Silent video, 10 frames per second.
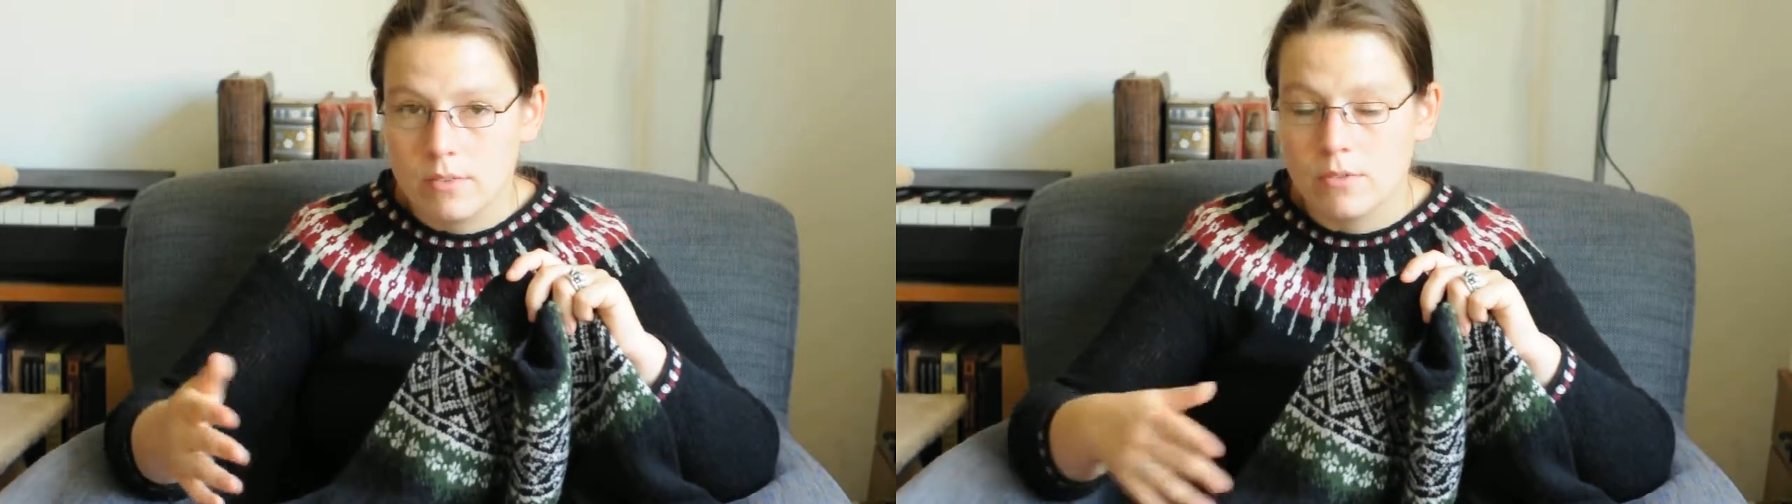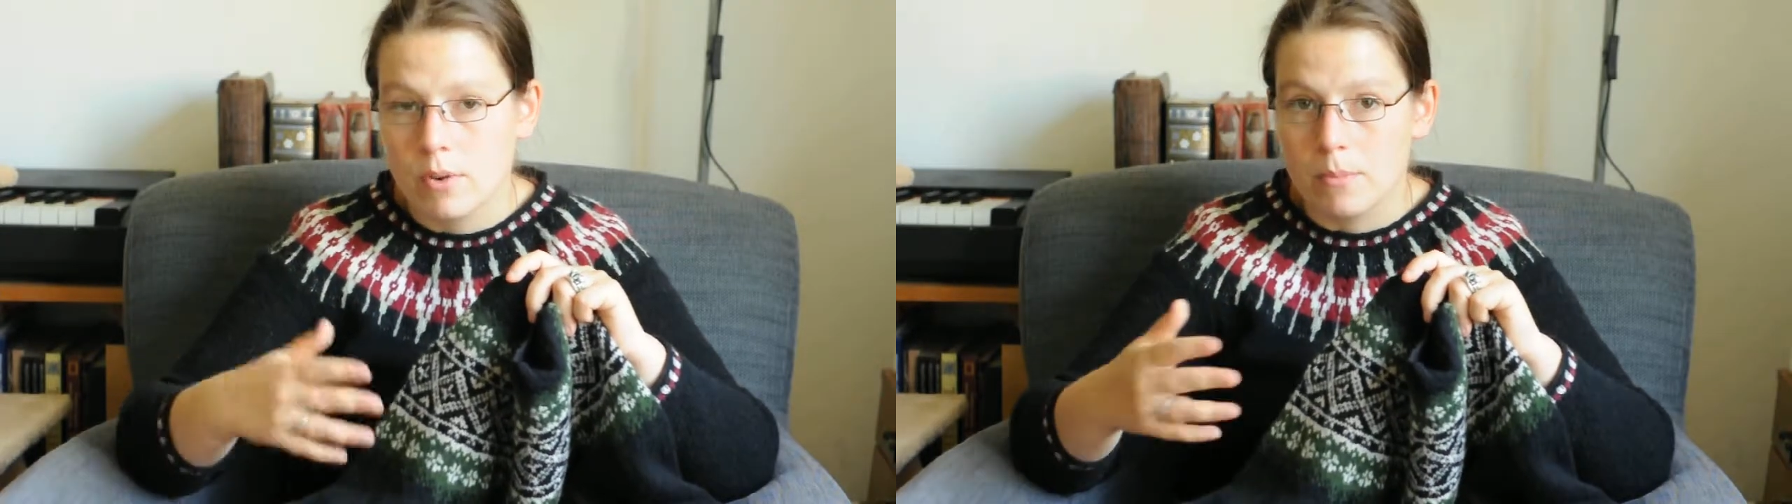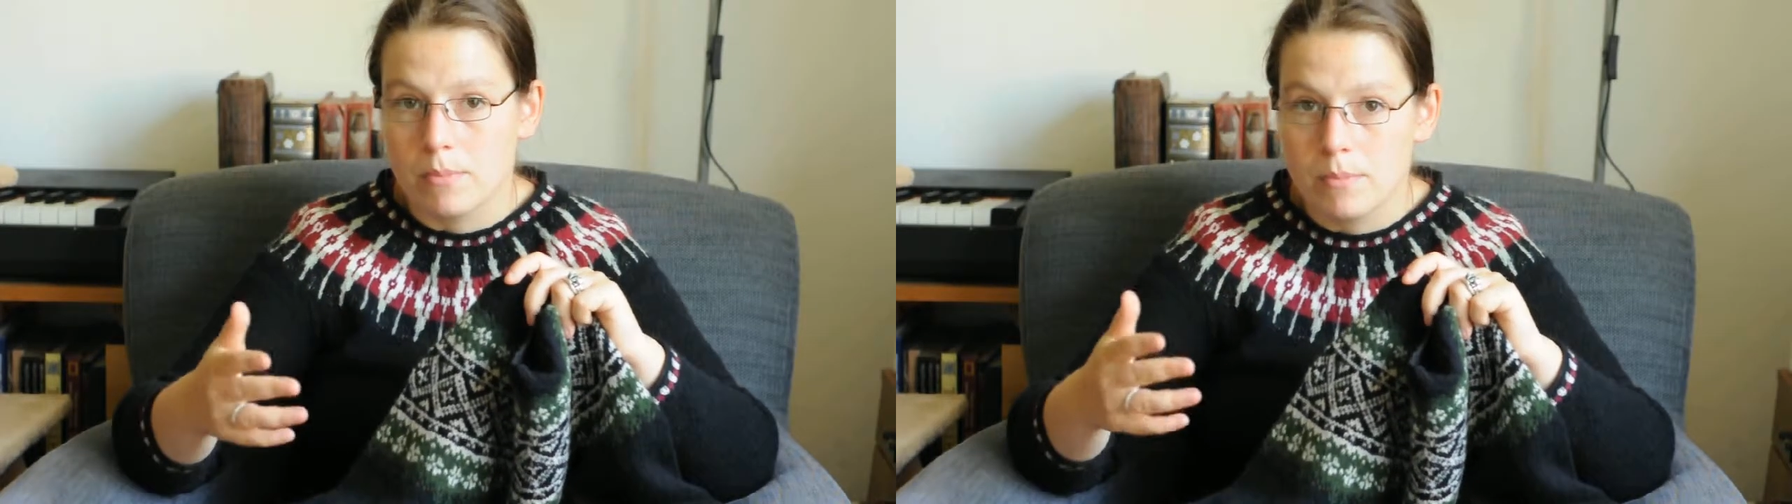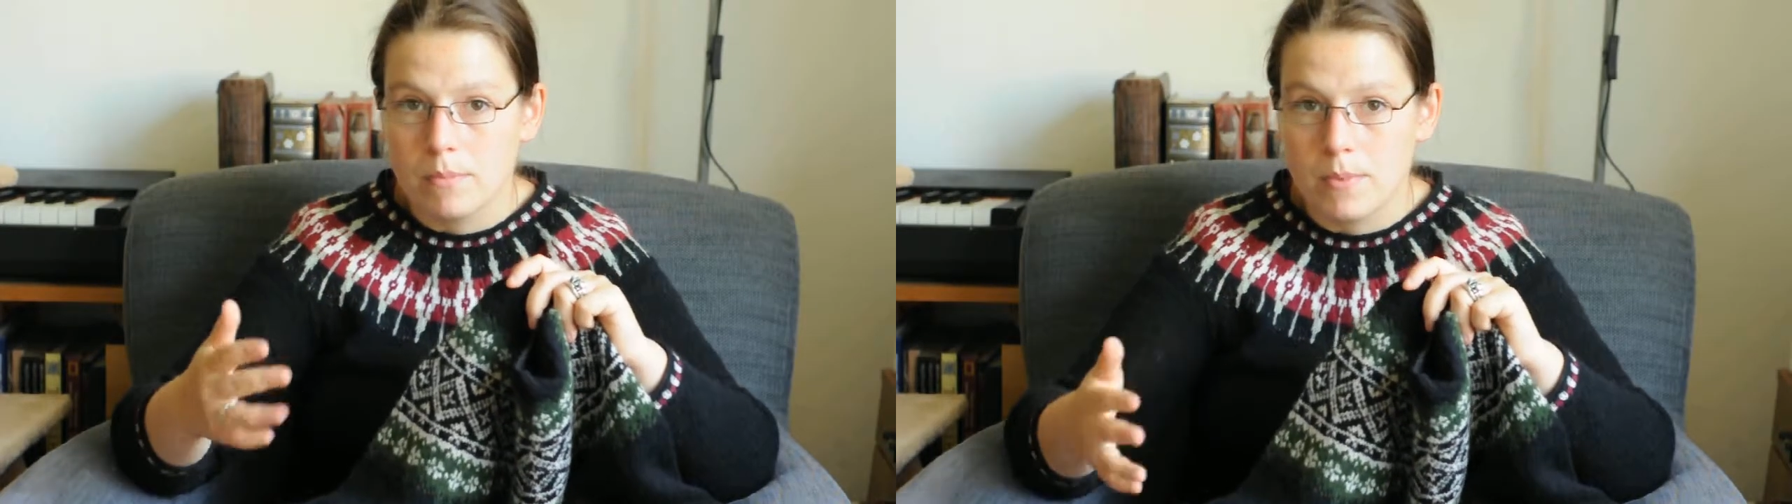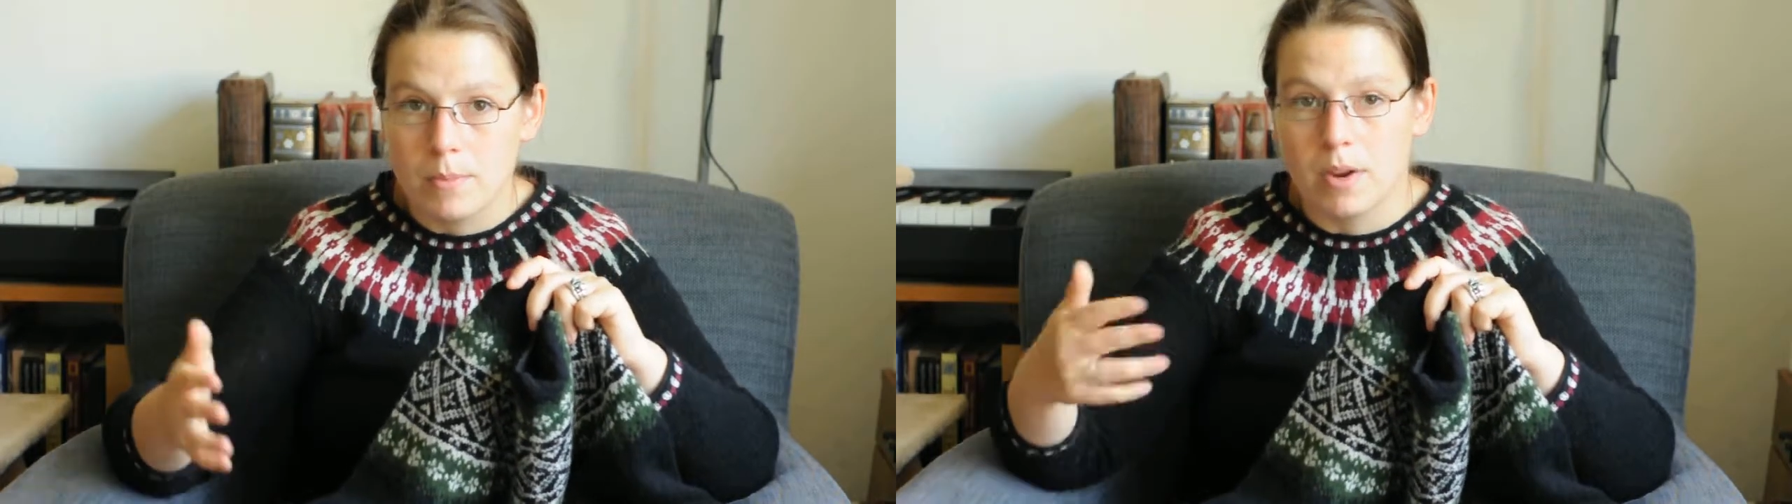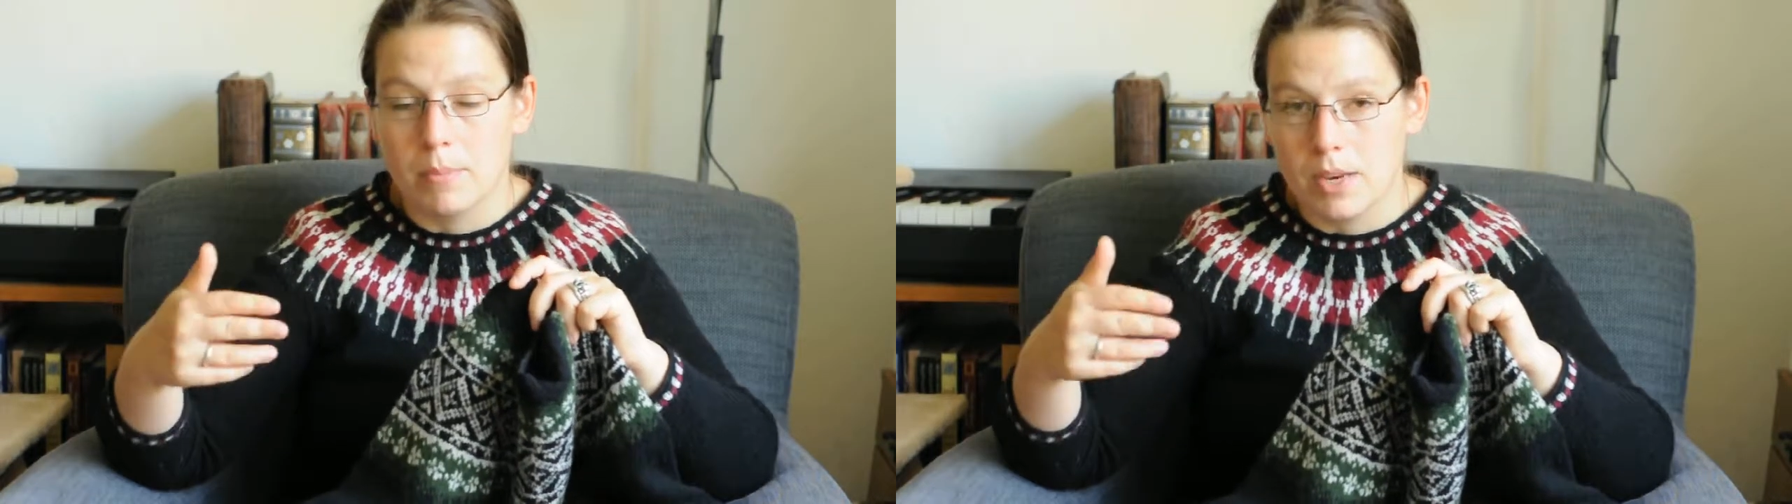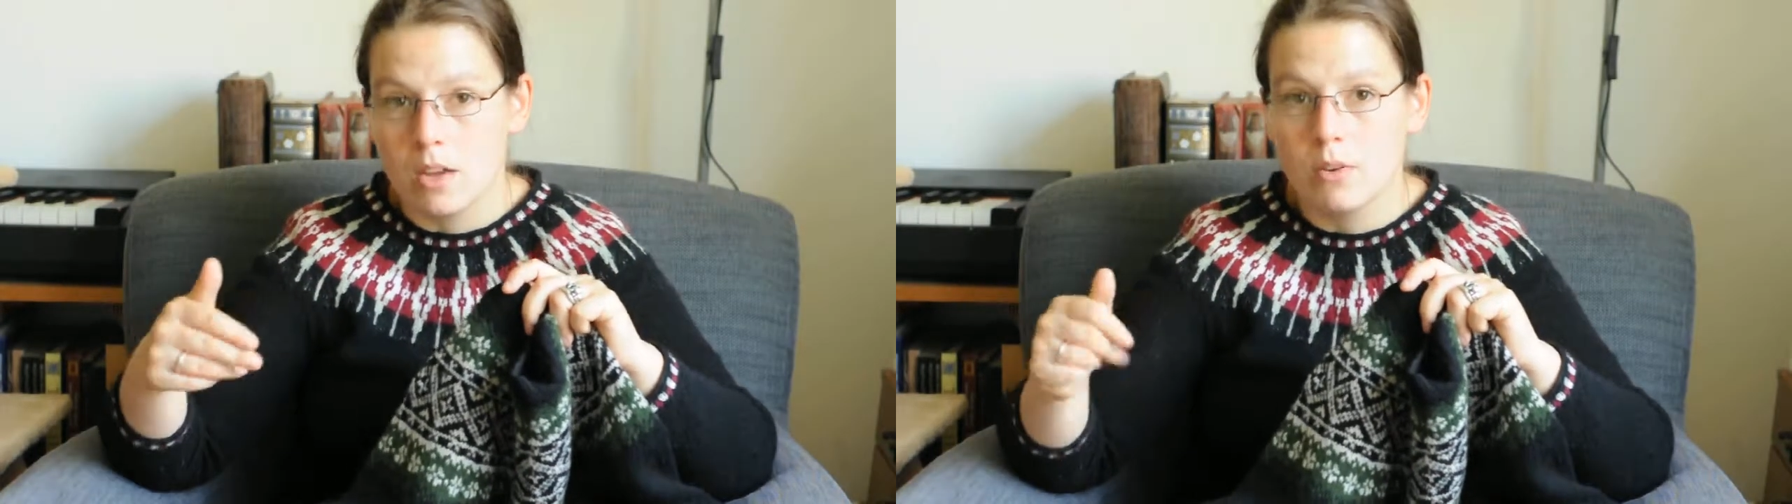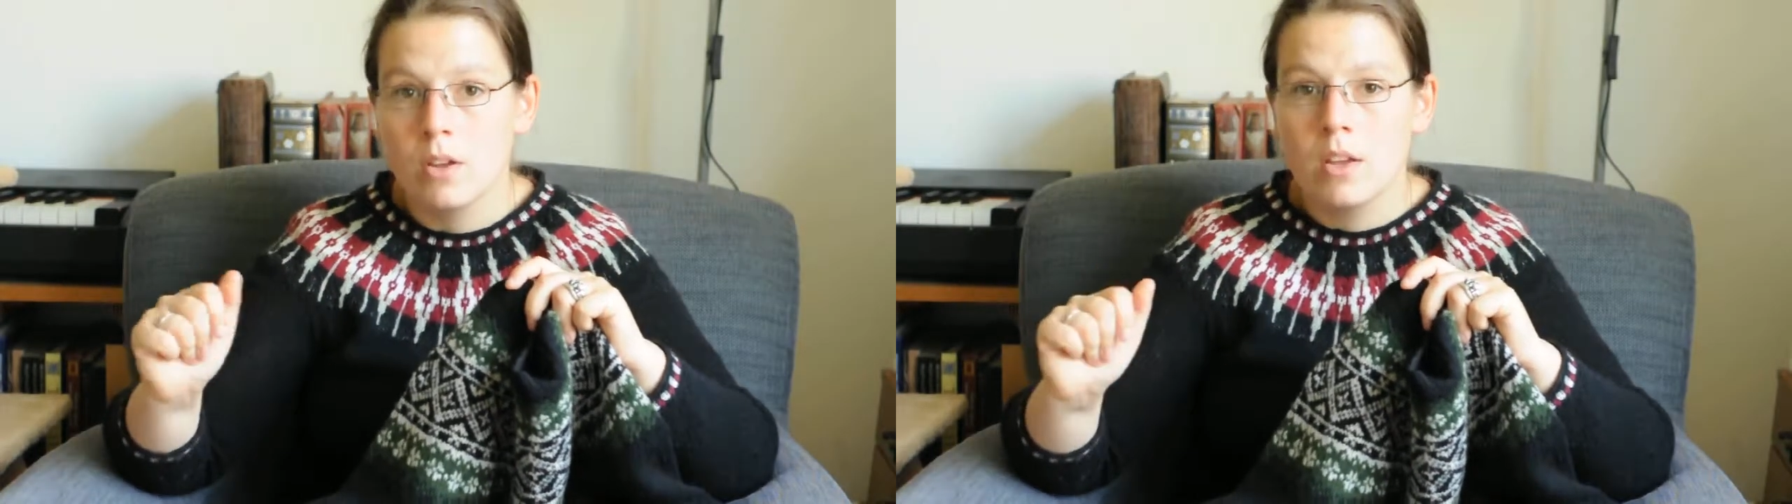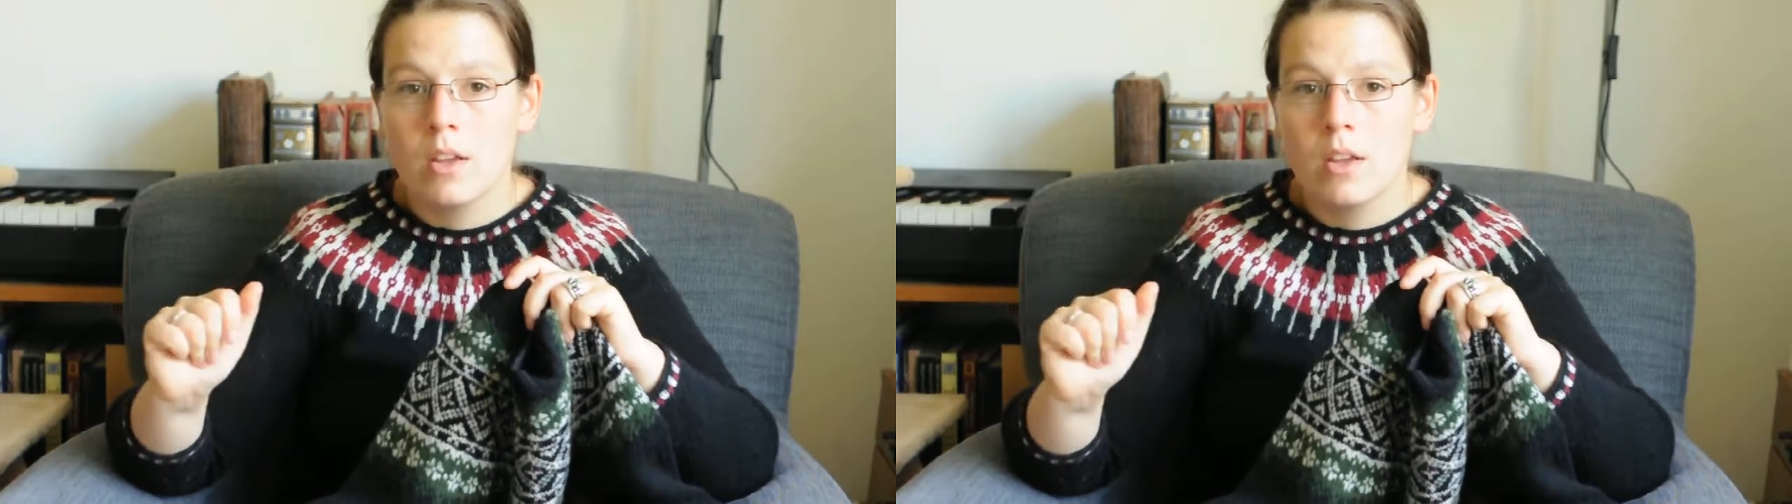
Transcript: from the bar below.